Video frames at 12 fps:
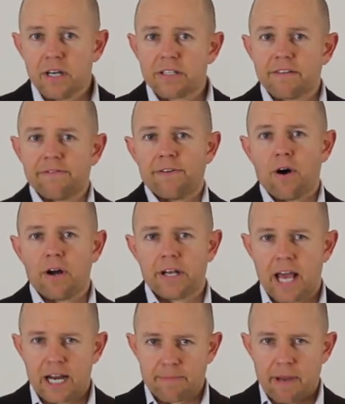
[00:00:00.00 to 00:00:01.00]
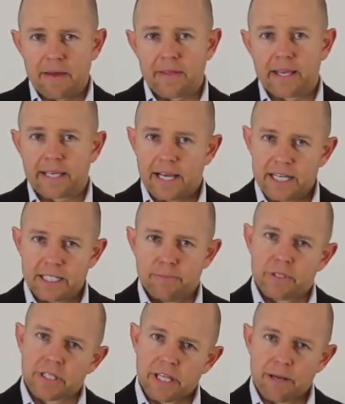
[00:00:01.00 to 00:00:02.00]
to find out about their
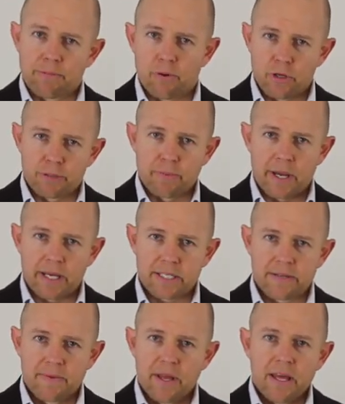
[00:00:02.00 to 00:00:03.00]
customers and their prospects.